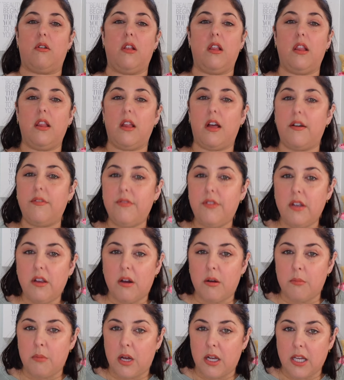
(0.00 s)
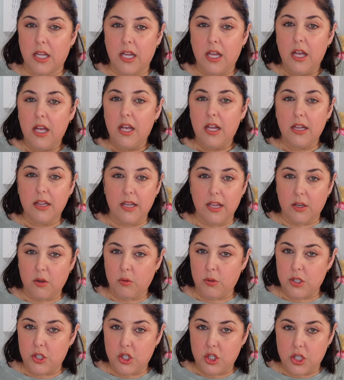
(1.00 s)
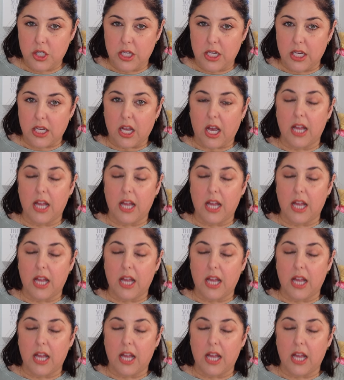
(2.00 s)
I love the Armani liquid cheek.